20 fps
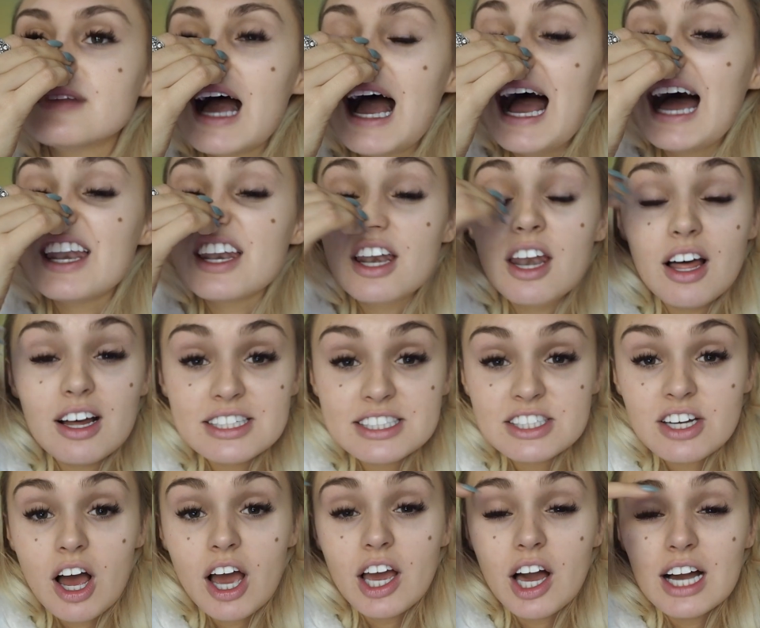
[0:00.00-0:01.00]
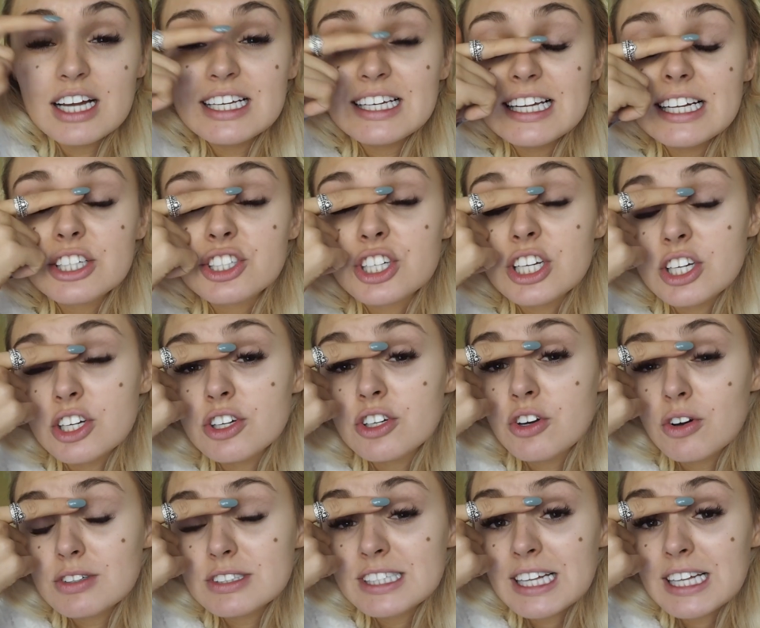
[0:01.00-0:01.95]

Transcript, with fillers: and last night I literally could not